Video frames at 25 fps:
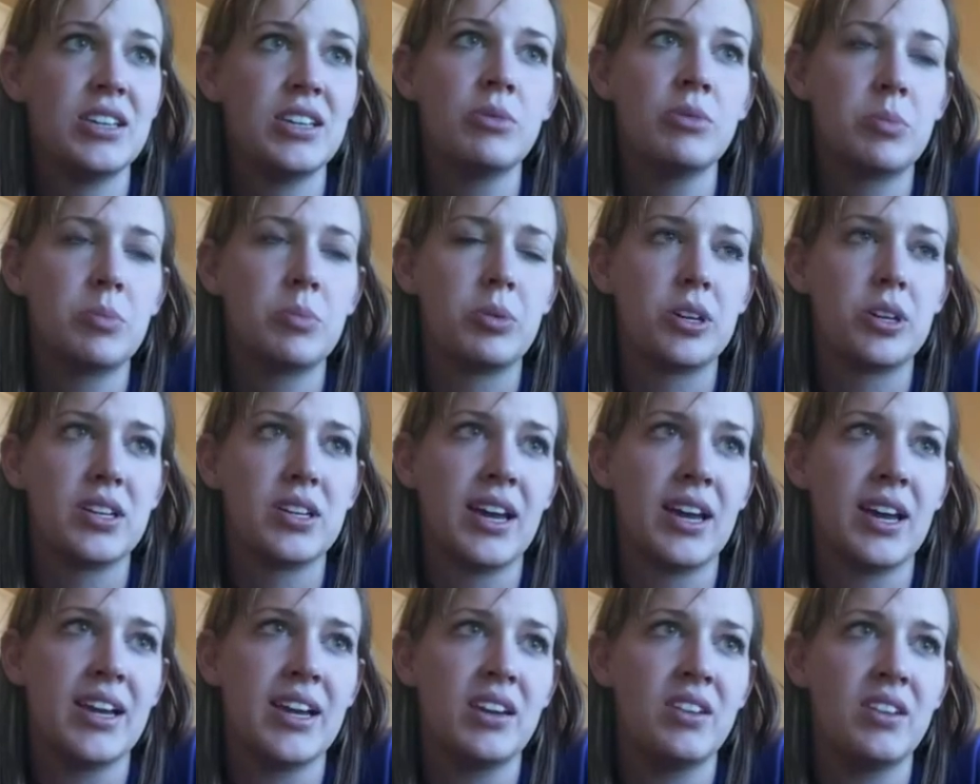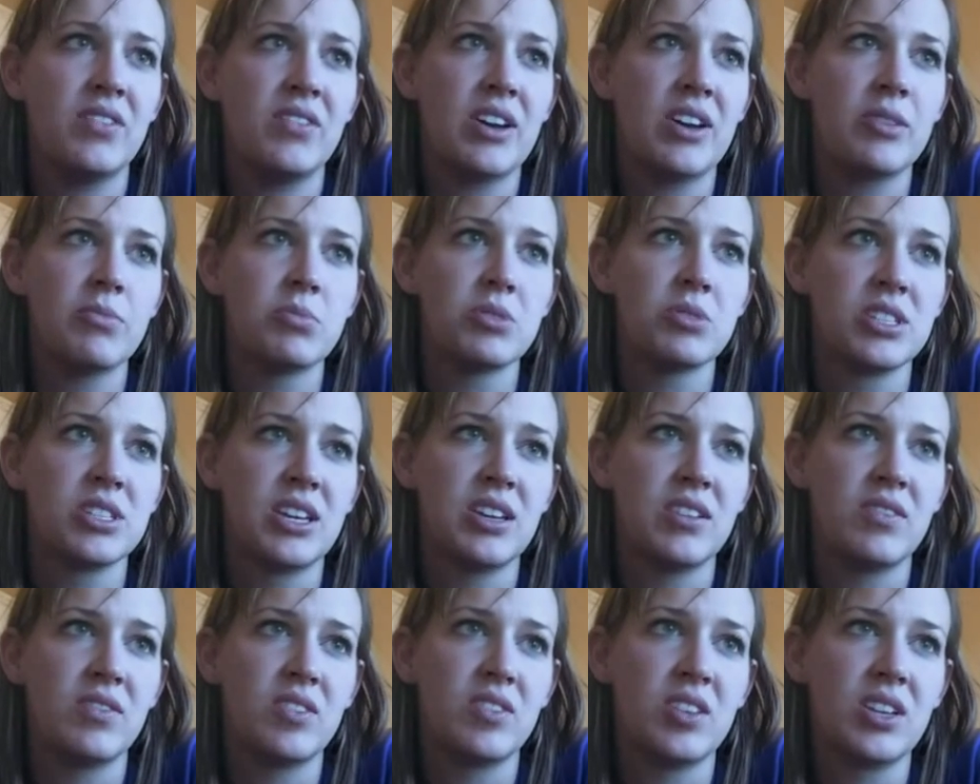we put 95%
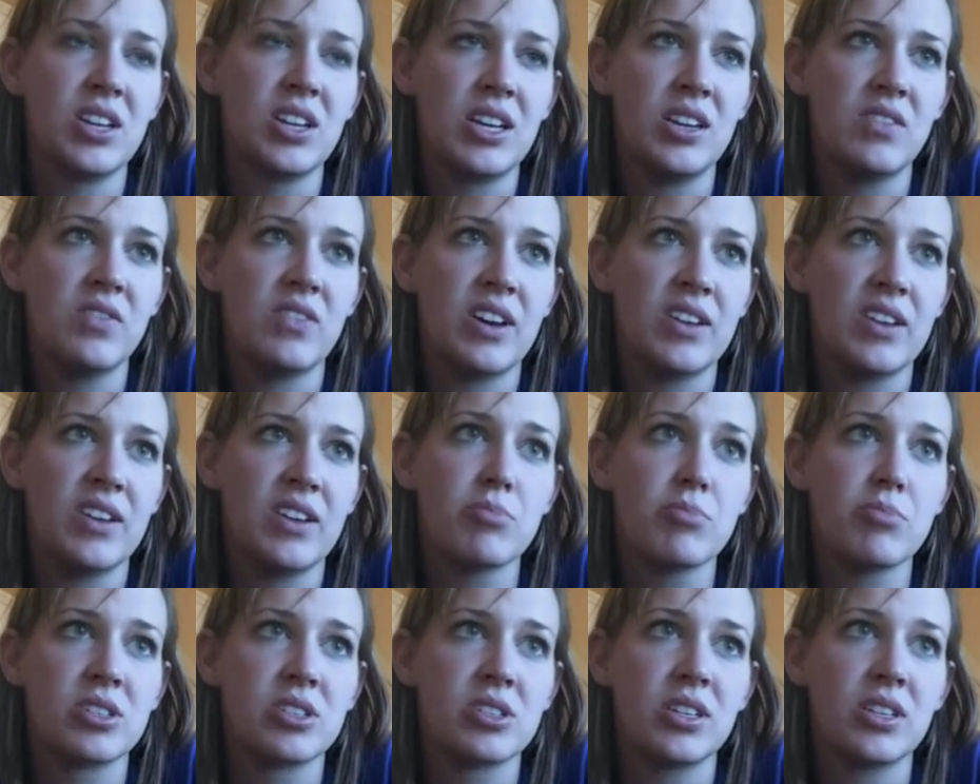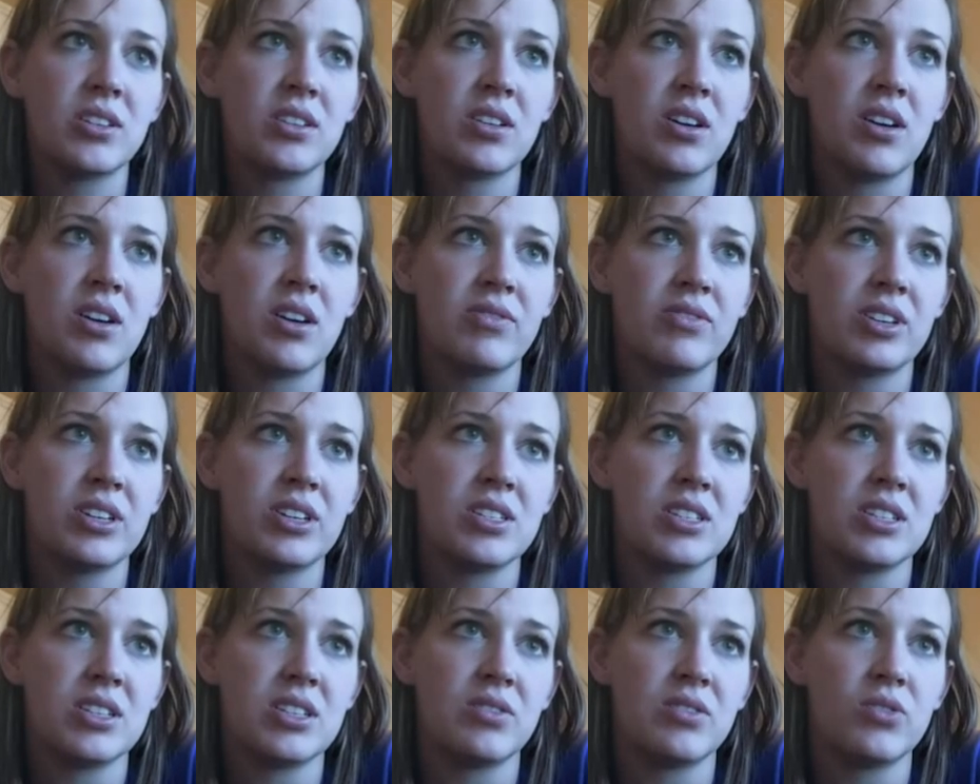of the 95%
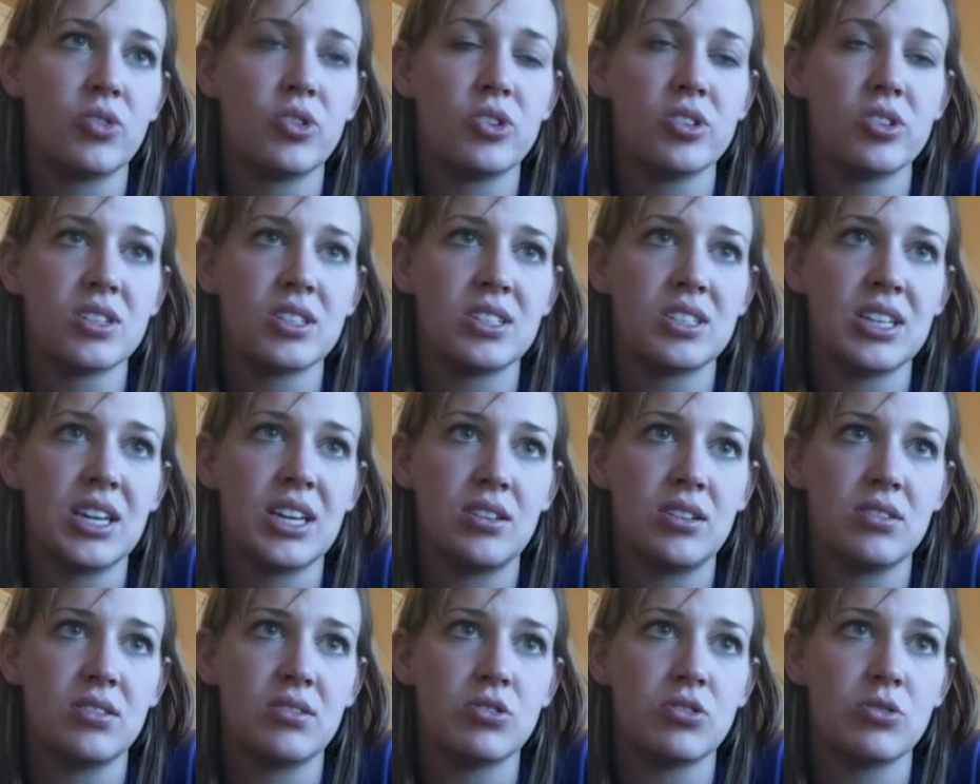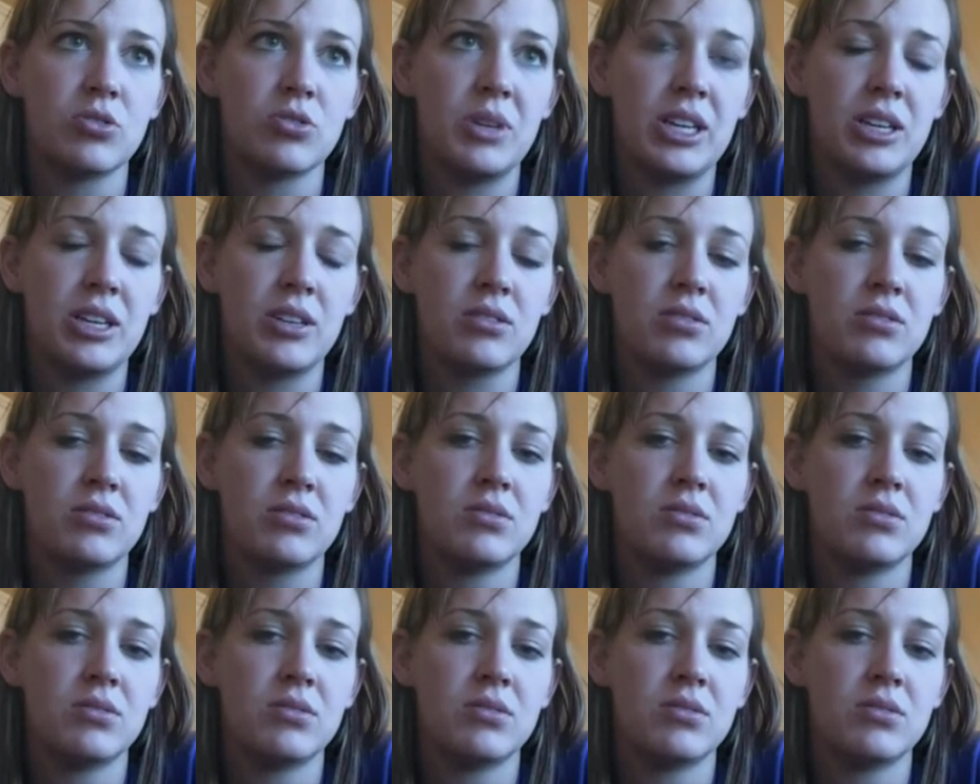confidence intervals contain true mean.